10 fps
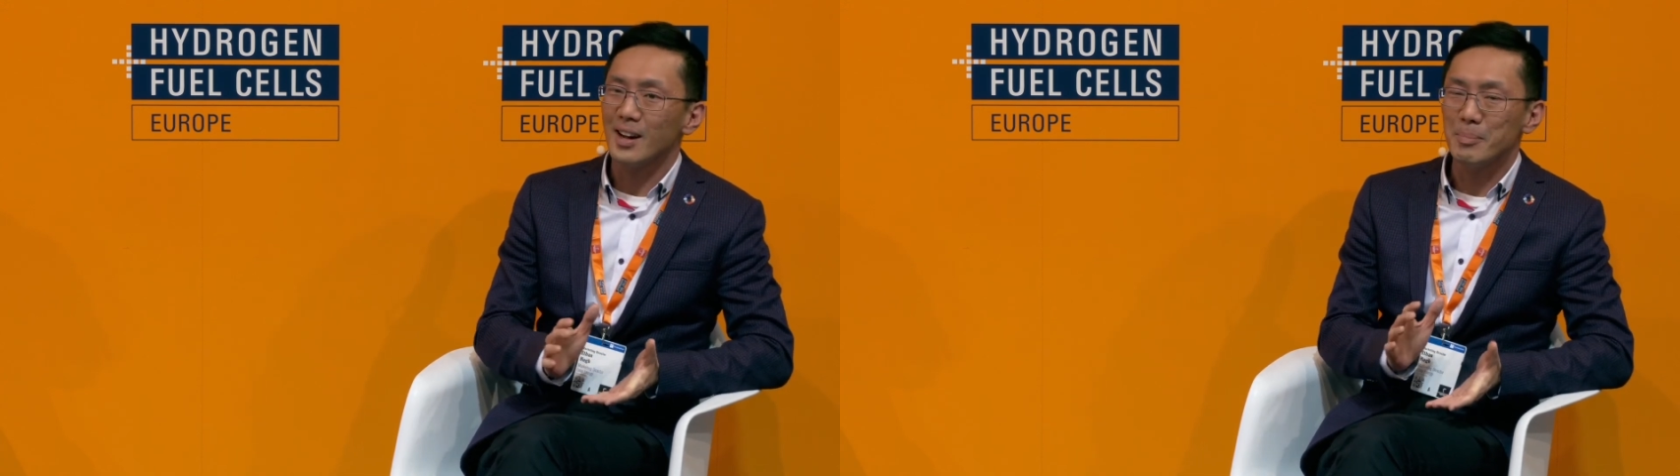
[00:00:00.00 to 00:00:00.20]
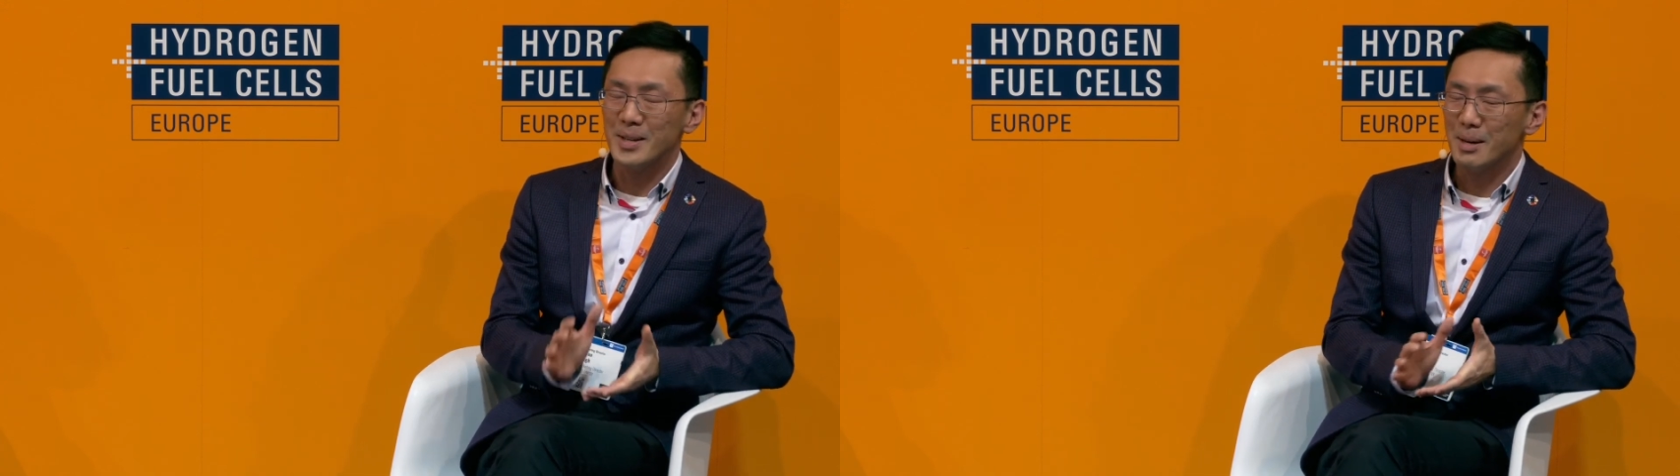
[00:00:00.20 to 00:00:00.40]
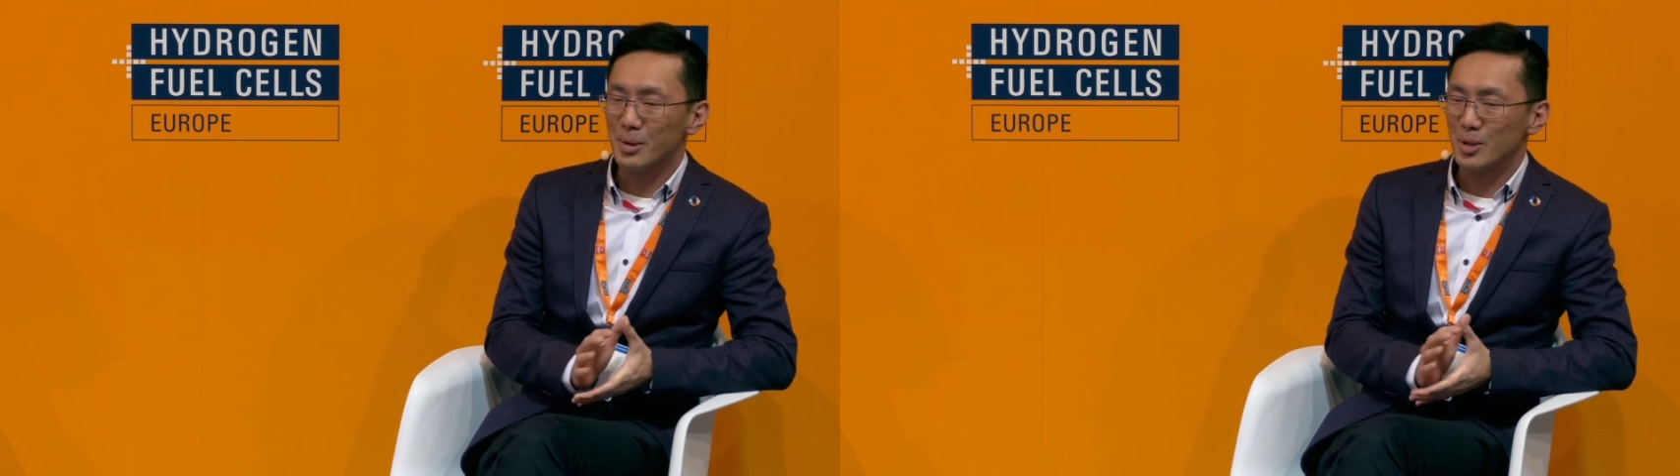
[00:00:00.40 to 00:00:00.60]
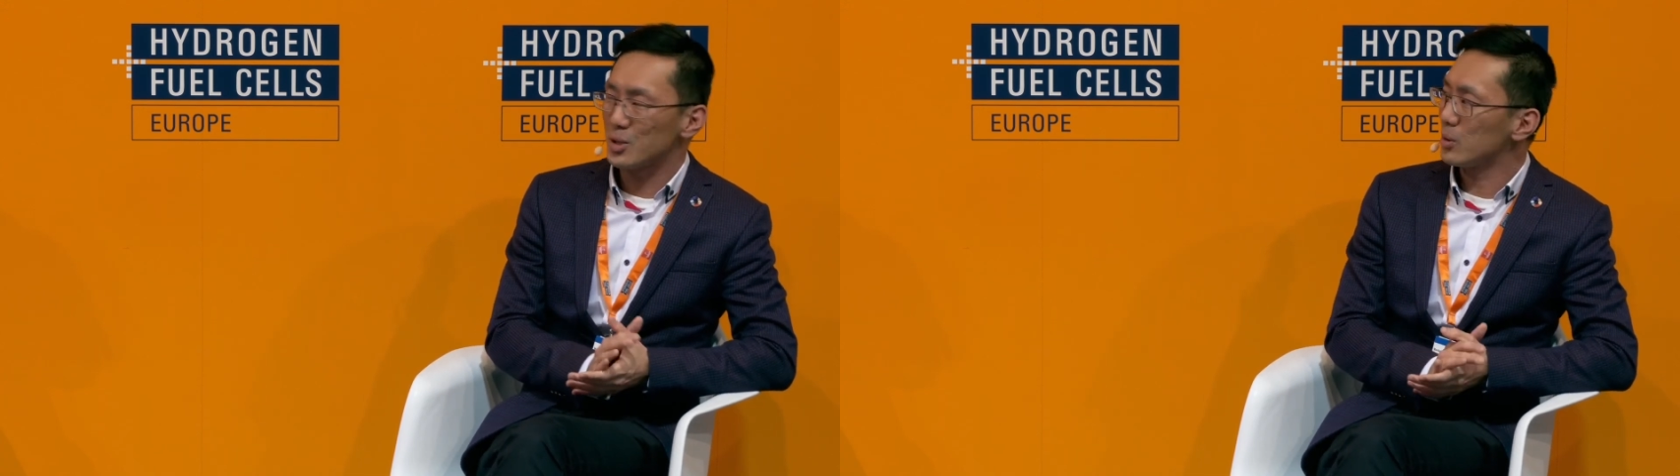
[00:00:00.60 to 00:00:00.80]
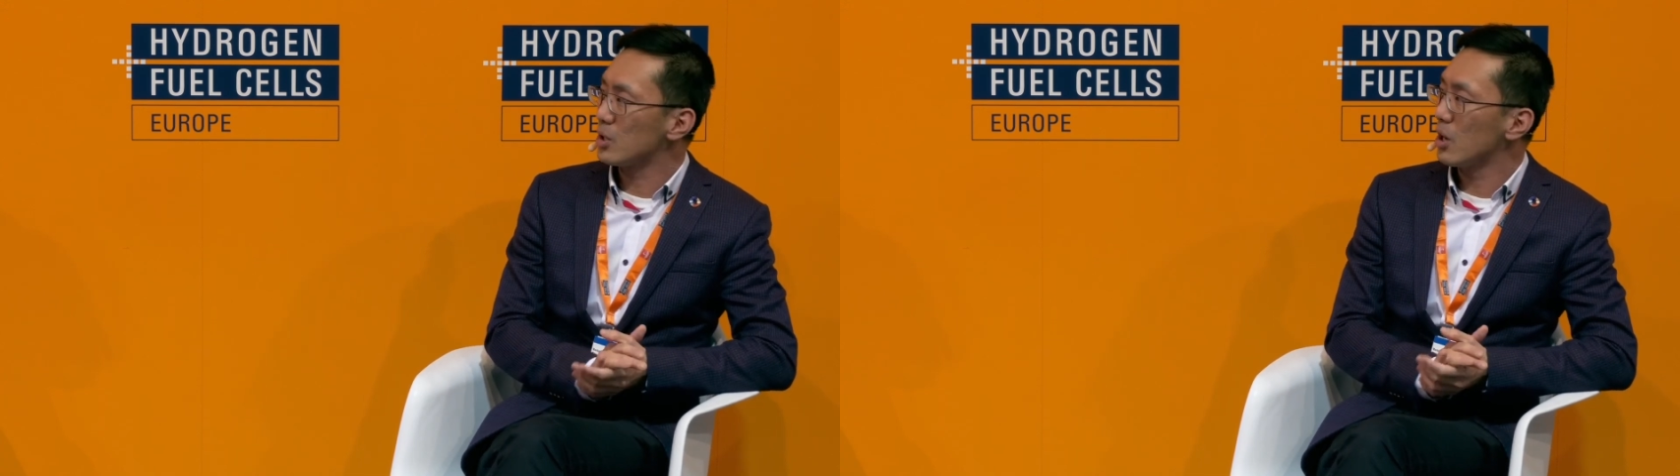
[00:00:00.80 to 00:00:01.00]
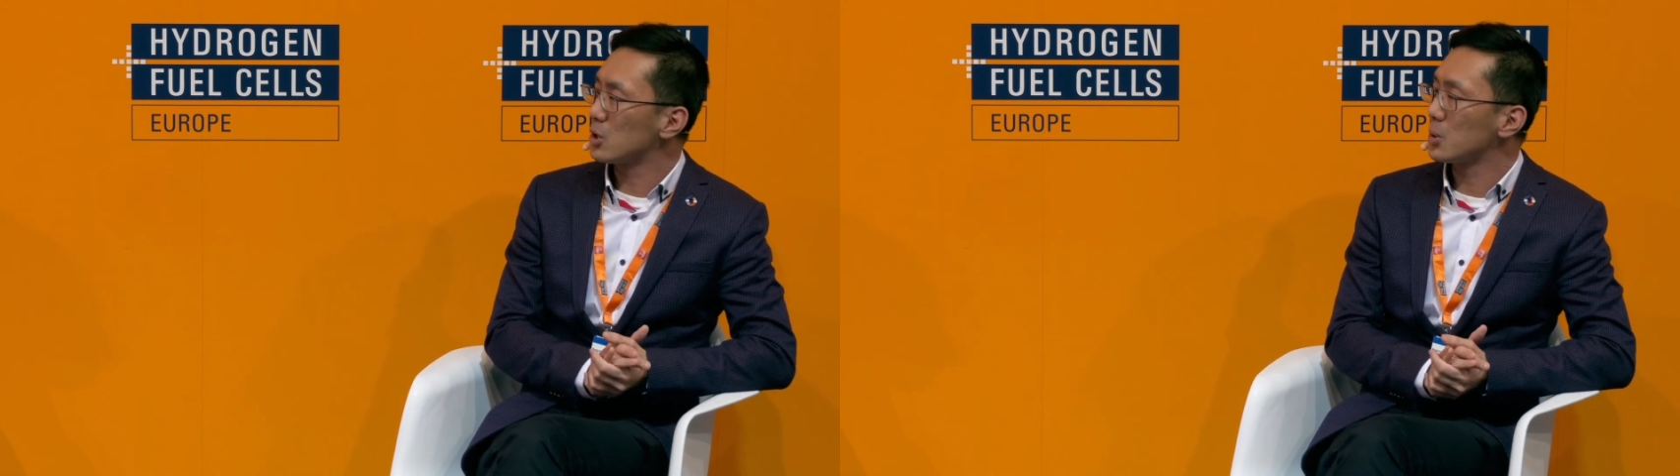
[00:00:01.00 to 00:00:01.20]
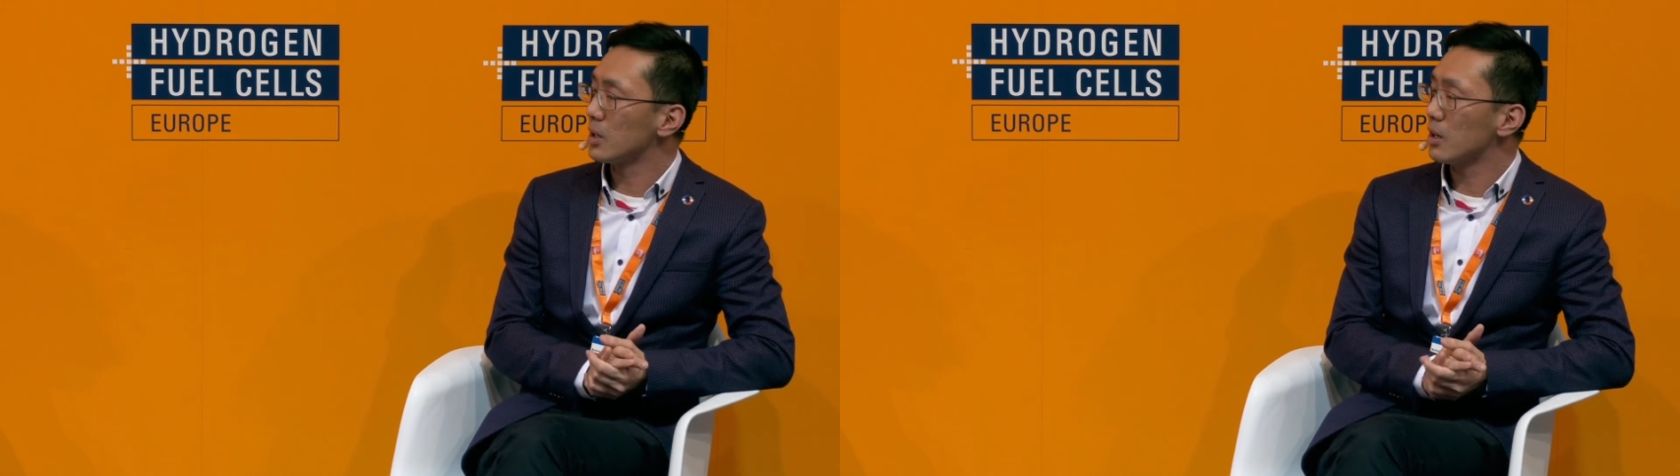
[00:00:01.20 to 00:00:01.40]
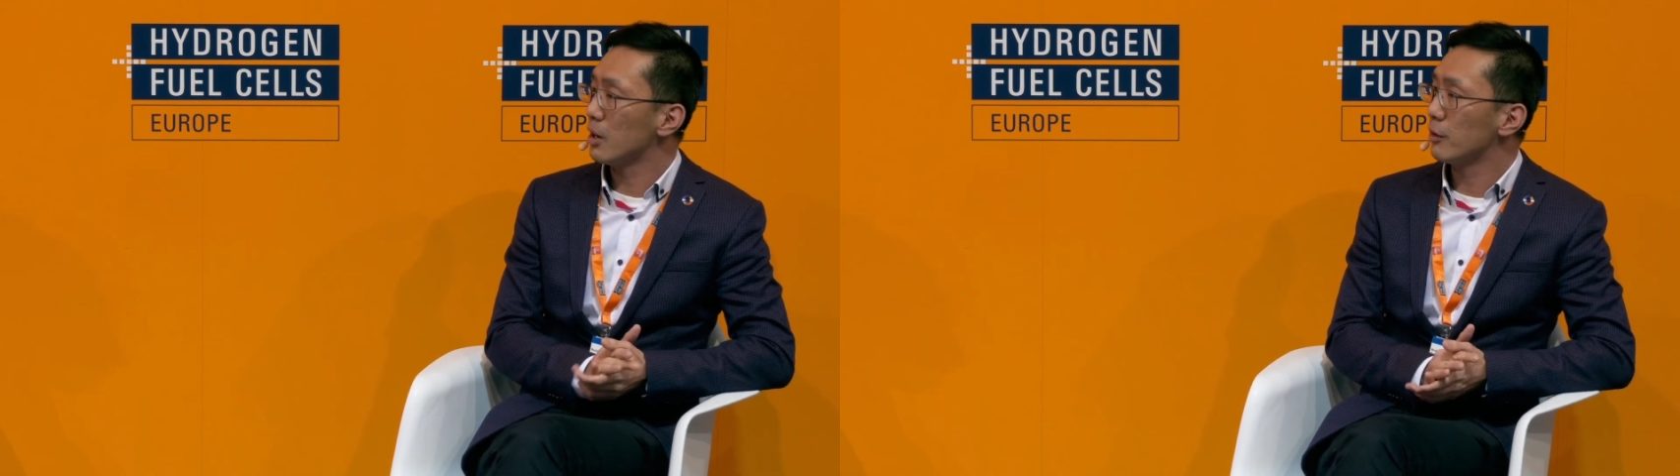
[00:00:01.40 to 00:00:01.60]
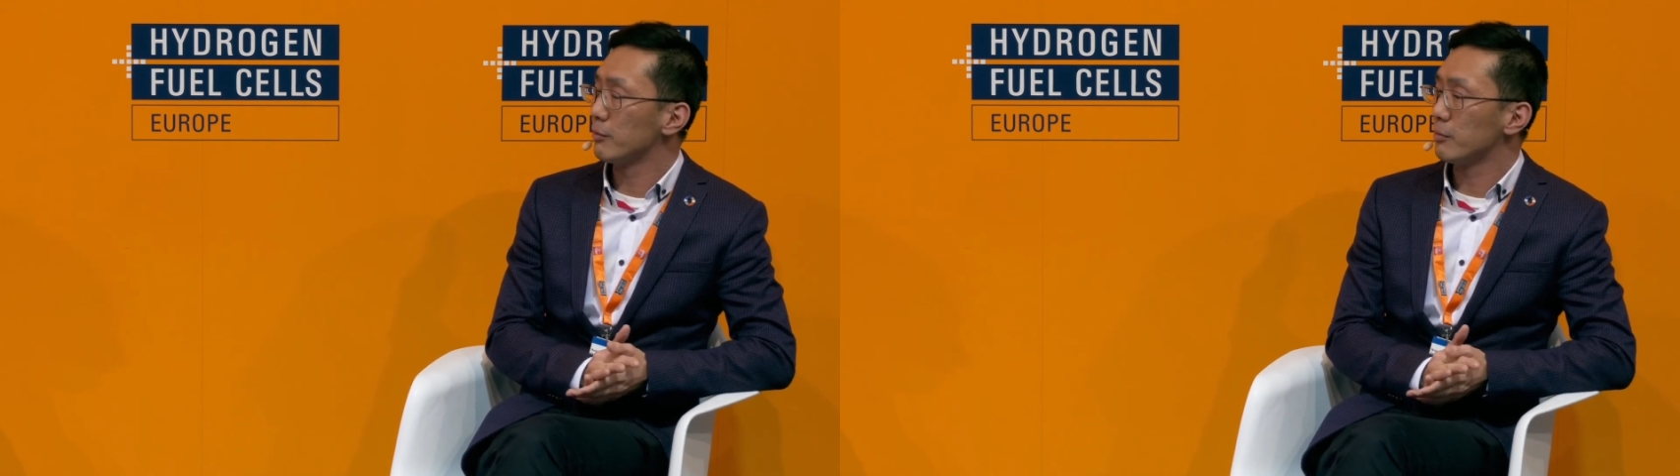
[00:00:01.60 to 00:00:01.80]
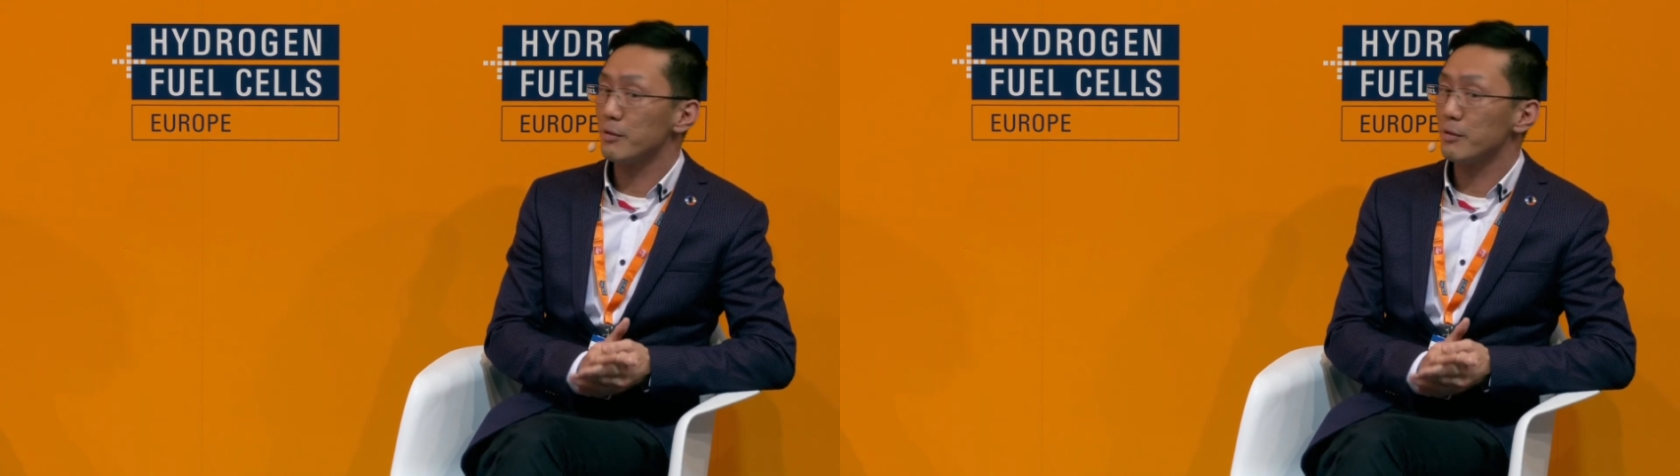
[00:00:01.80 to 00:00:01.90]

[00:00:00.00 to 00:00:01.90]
been able to talk to a lot of